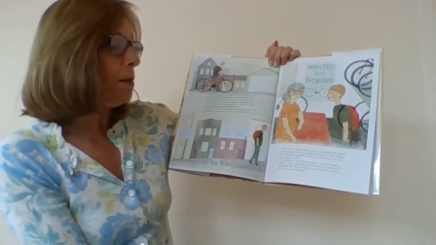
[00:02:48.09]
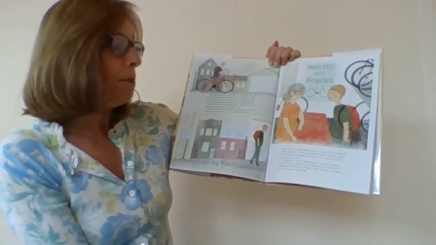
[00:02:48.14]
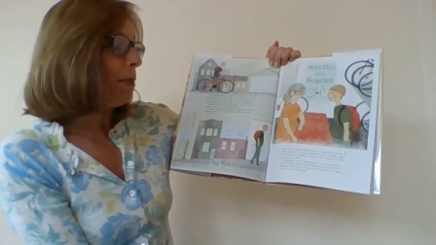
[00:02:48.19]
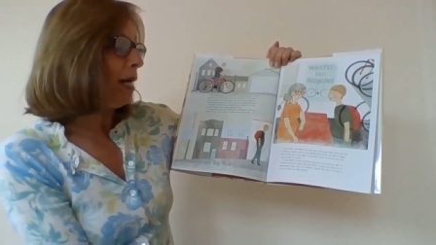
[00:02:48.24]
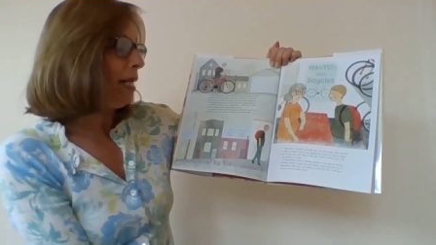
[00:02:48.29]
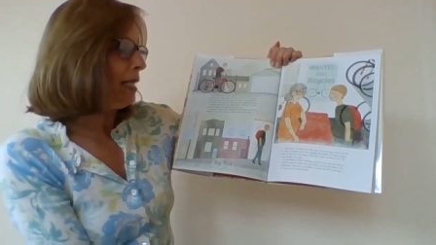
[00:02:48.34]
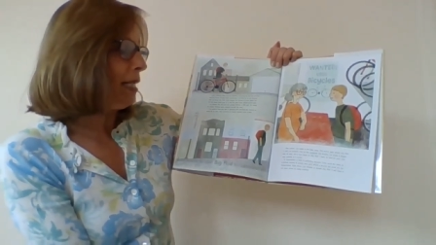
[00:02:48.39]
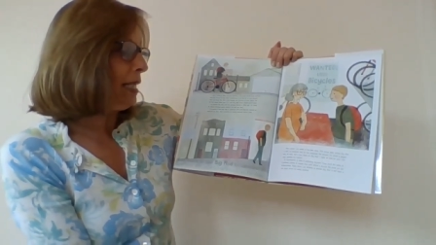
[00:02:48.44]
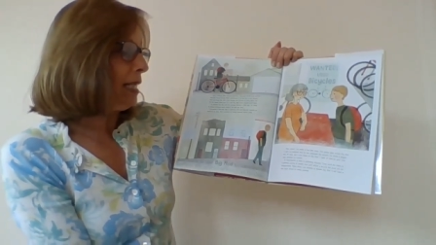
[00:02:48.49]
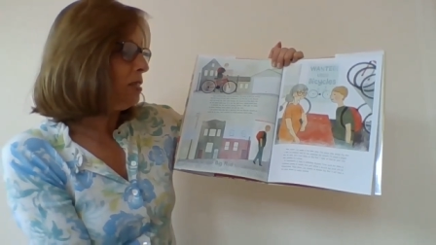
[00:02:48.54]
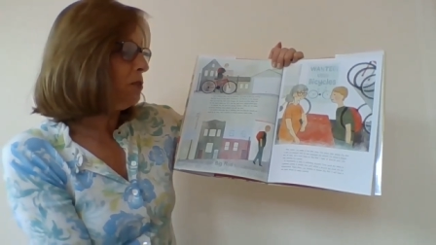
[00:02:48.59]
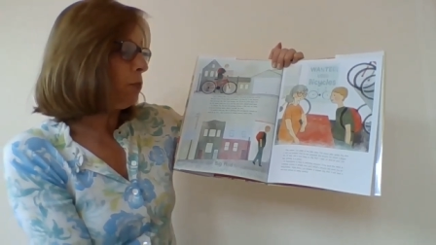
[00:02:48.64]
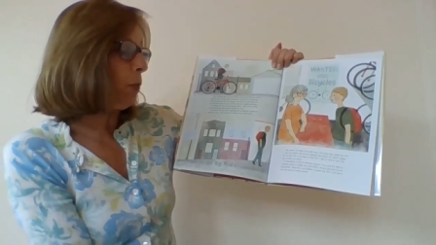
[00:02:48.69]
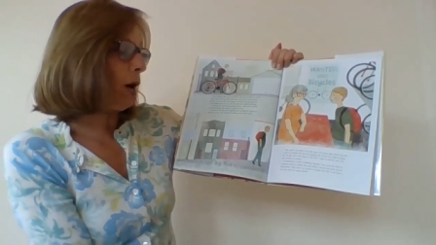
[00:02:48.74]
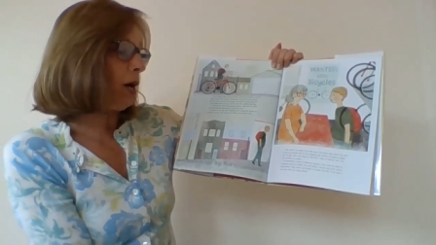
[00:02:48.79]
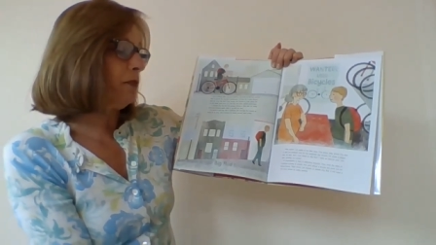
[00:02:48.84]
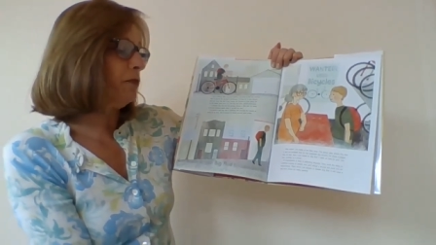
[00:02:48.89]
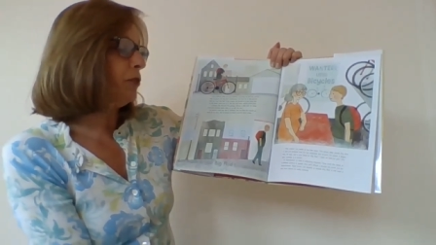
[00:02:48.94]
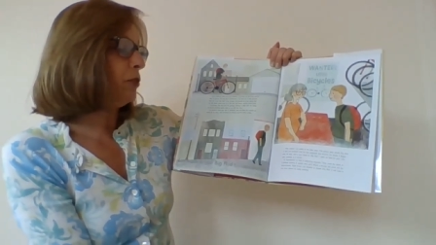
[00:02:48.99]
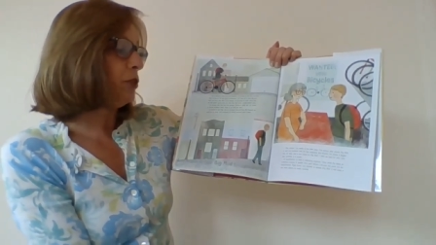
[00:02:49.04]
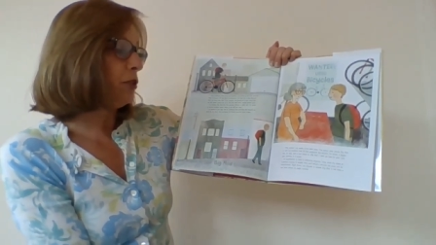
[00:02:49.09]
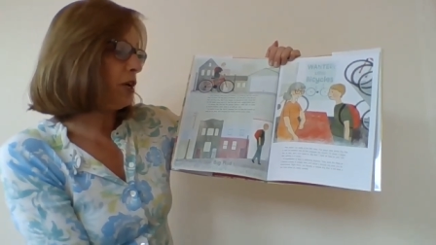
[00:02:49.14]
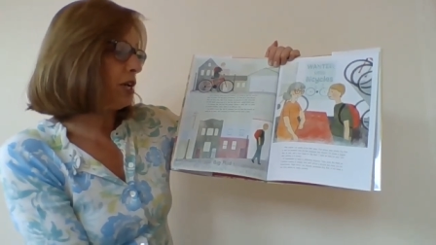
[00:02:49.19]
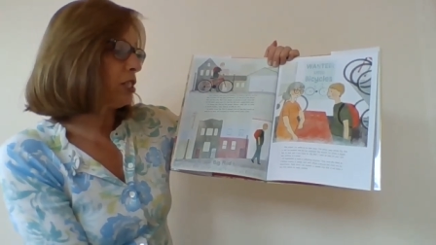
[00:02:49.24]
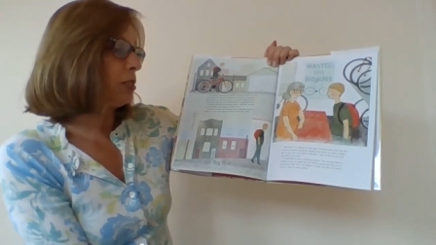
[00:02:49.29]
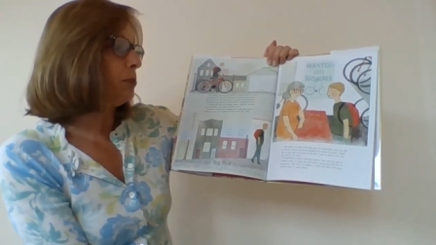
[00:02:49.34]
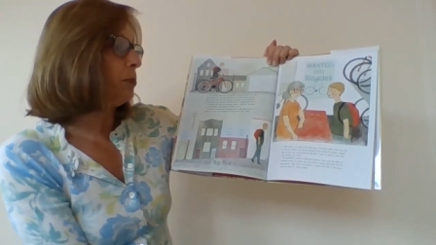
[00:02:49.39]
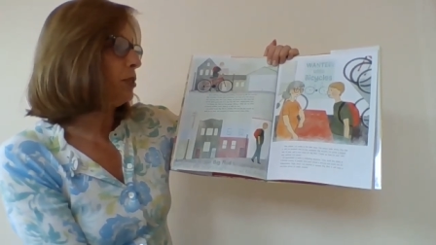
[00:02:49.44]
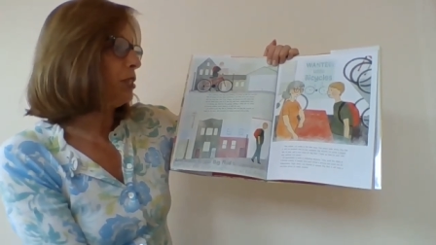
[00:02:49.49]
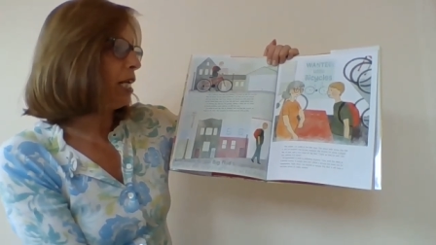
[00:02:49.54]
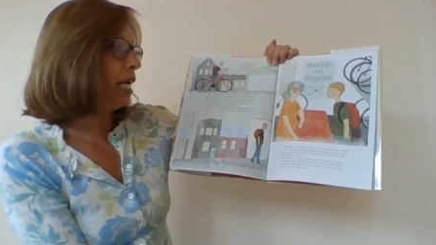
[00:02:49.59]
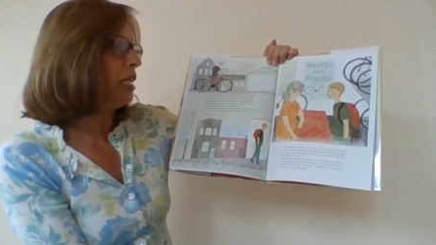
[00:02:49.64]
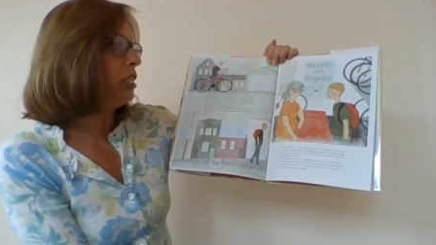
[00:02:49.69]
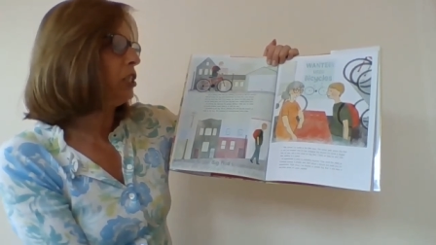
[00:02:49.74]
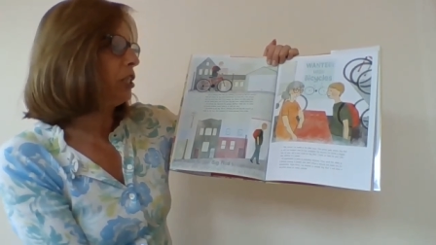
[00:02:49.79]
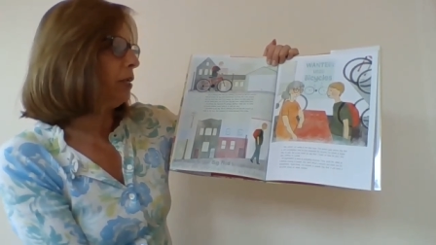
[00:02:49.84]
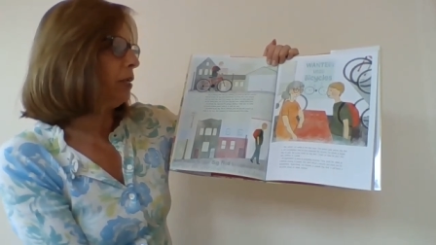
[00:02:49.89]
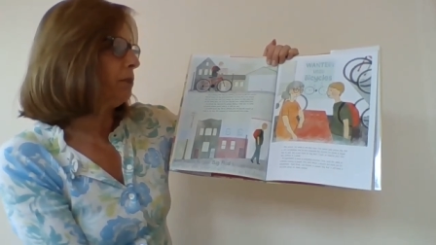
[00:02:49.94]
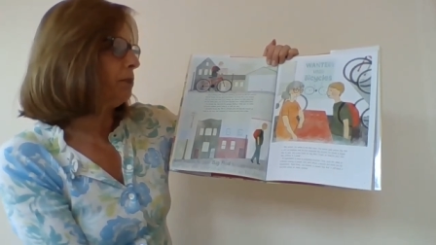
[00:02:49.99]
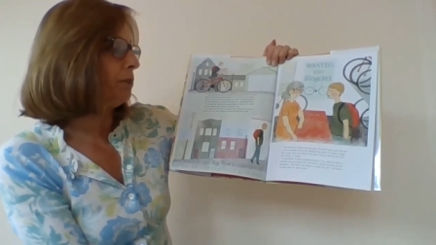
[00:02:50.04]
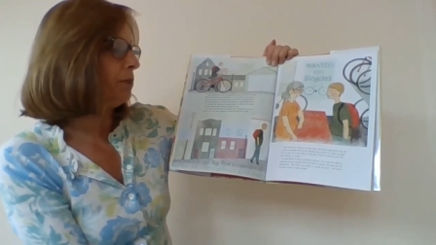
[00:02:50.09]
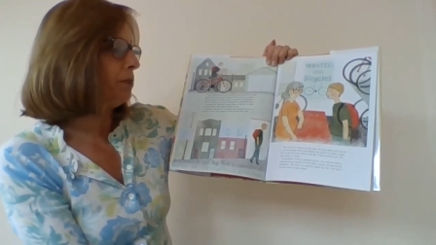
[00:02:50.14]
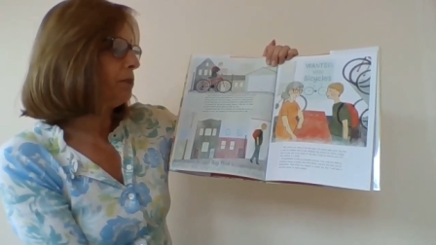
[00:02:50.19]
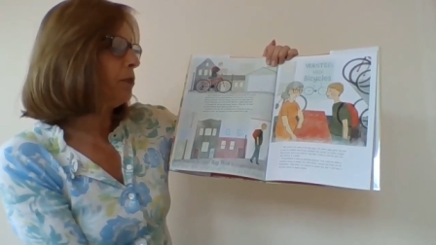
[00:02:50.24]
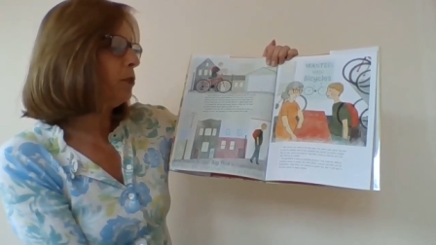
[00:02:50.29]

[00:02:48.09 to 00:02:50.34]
but need one for transportation.